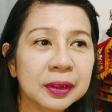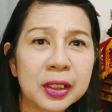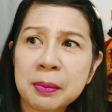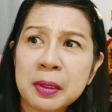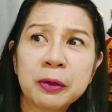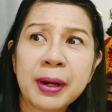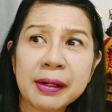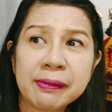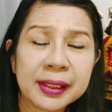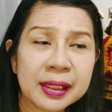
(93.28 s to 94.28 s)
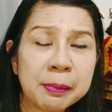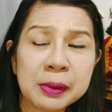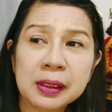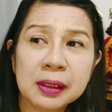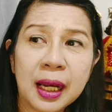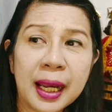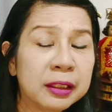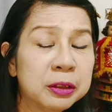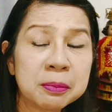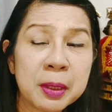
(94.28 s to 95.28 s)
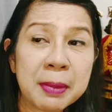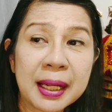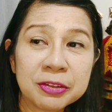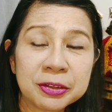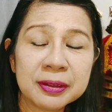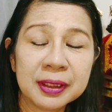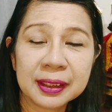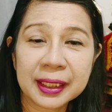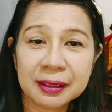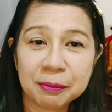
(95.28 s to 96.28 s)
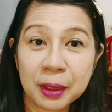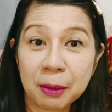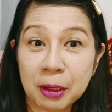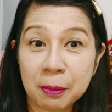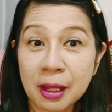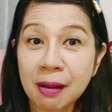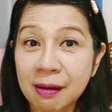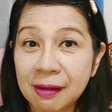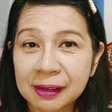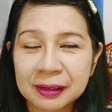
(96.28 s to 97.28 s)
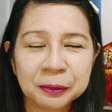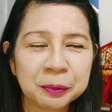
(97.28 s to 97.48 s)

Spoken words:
you know, I'm a graduate. I took my masteral in blah, blah, blah.